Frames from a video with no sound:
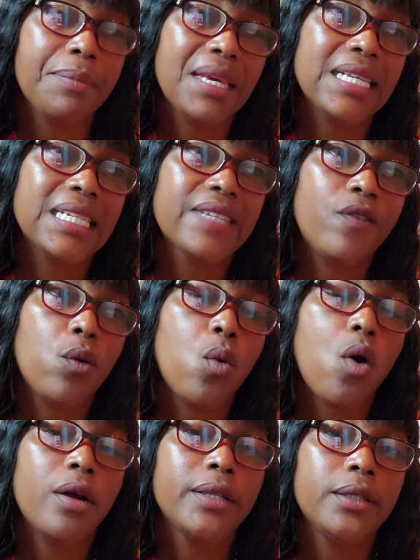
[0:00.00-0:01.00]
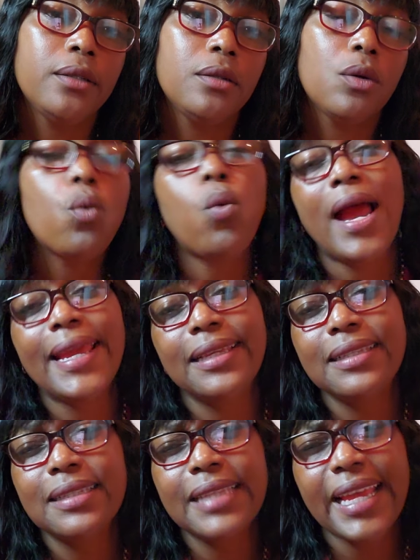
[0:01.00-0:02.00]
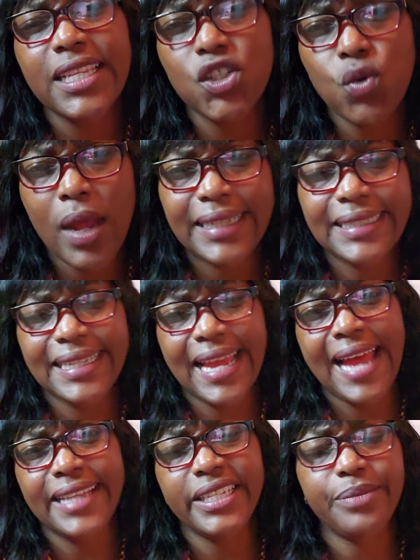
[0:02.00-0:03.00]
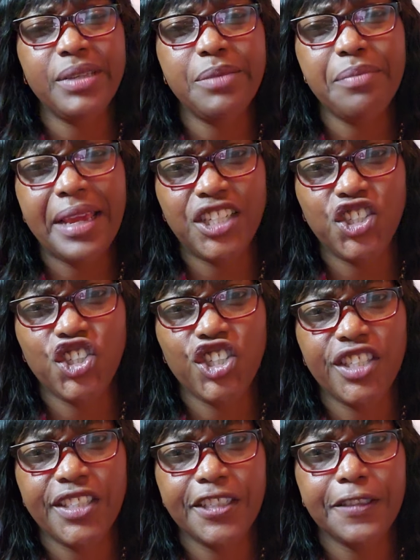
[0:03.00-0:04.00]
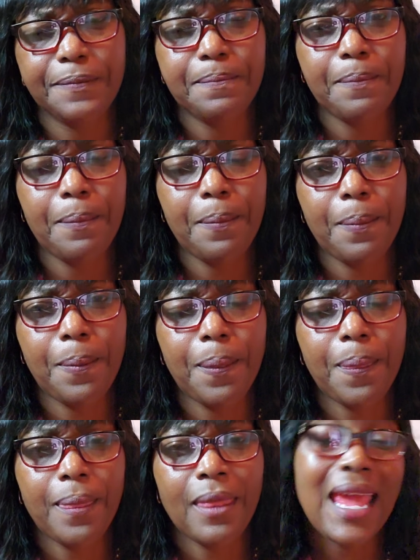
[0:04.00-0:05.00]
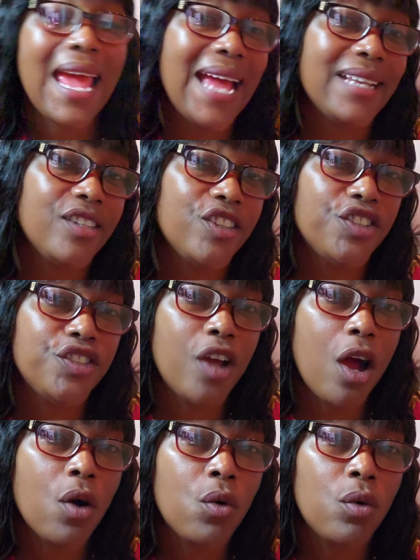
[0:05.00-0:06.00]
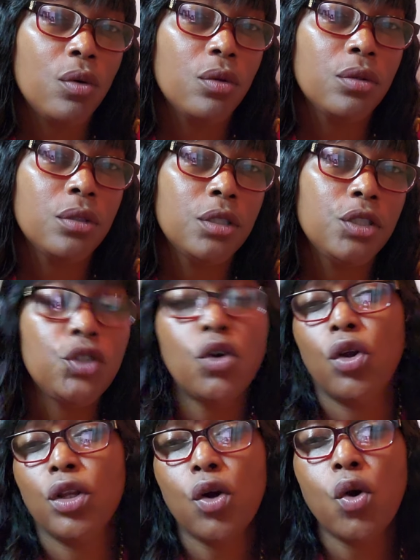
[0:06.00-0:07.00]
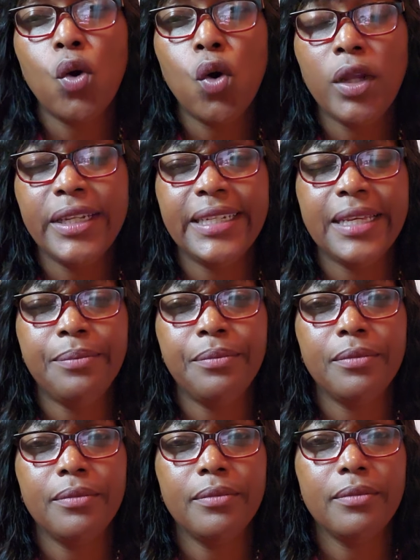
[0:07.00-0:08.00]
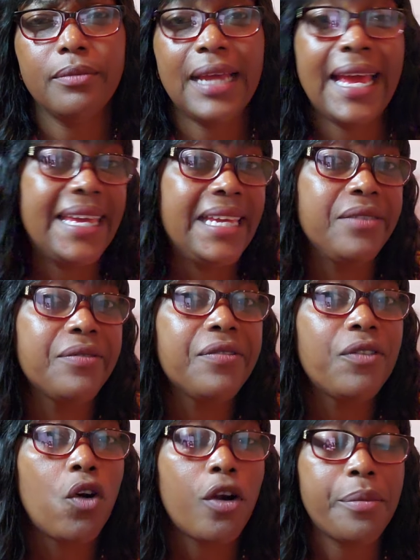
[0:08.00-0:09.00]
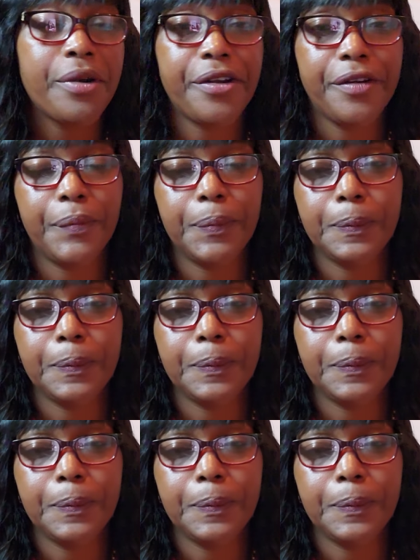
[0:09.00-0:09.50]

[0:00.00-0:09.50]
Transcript: Because for one, why is sexuality had to be mentioned? And now, y'all are calling him an informer.